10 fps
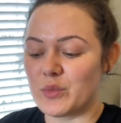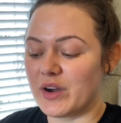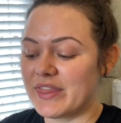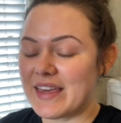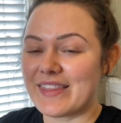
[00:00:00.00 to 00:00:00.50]

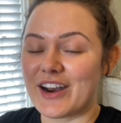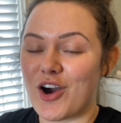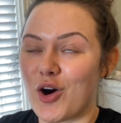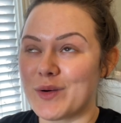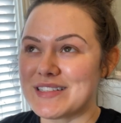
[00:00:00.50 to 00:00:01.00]
one thing that
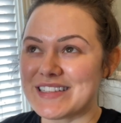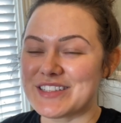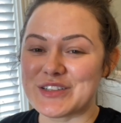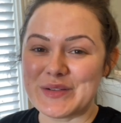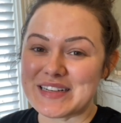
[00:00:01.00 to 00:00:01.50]
I always
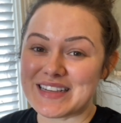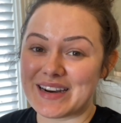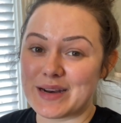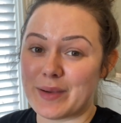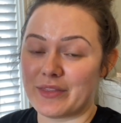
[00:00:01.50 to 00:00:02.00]
get so
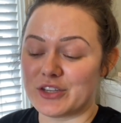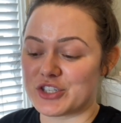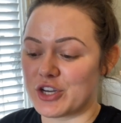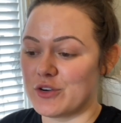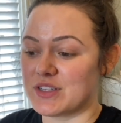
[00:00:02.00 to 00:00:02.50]
excited about these
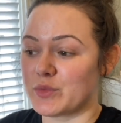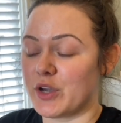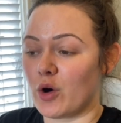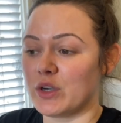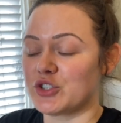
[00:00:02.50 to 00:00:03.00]
shows is we
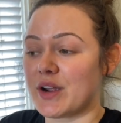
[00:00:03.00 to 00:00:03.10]
always